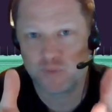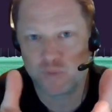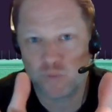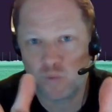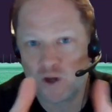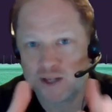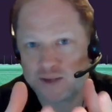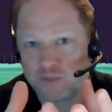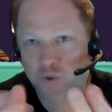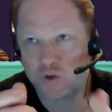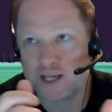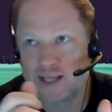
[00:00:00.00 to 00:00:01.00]
What
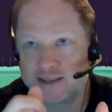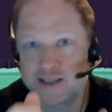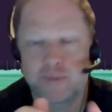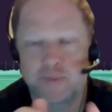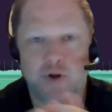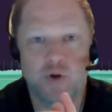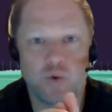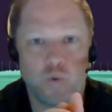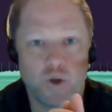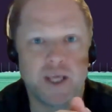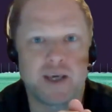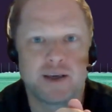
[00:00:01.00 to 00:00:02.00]
would a typical
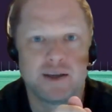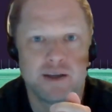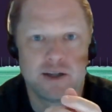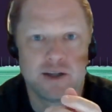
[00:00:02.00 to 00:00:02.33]
week